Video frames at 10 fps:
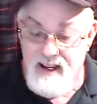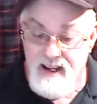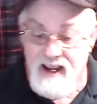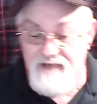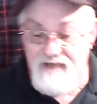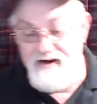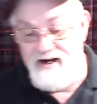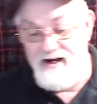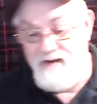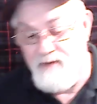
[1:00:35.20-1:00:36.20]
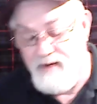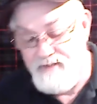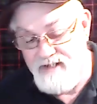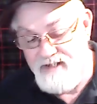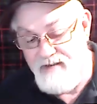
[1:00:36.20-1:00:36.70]
And funny enough, when I
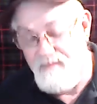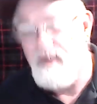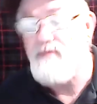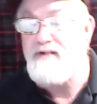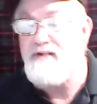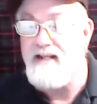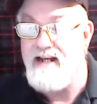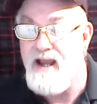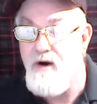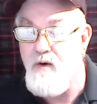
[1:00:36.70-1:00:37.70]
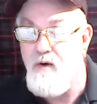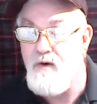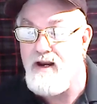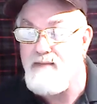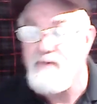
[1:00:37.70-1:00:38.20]
was digging that hole,
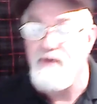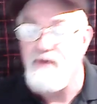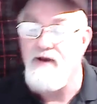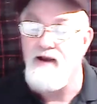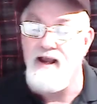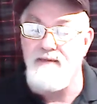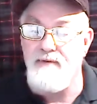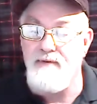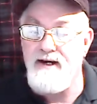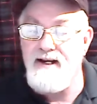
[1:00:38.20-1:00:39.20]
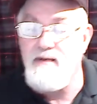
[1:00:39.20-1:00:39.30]
I put a little